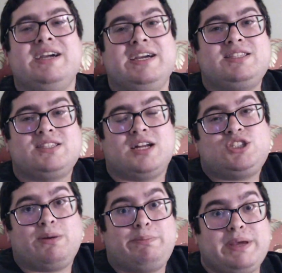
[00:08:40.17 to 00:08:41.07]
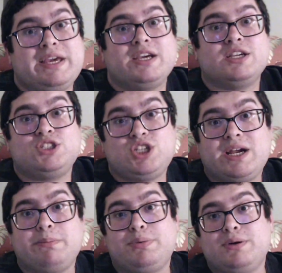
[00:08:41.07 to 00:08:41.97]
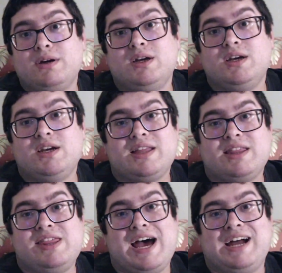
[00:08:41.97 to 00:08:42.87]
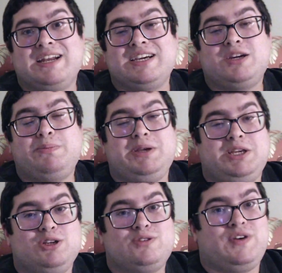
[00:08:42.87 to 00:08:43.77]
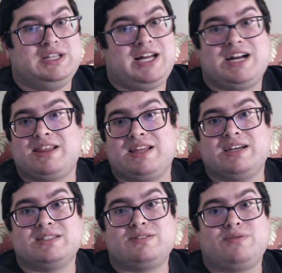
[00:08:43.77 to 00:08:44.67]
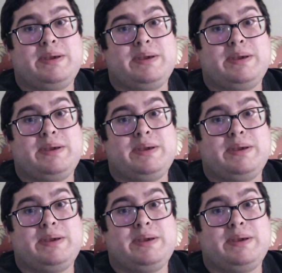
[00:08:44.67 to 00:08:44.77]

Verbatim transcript: It's such a big ship that it could be used for a lot of things.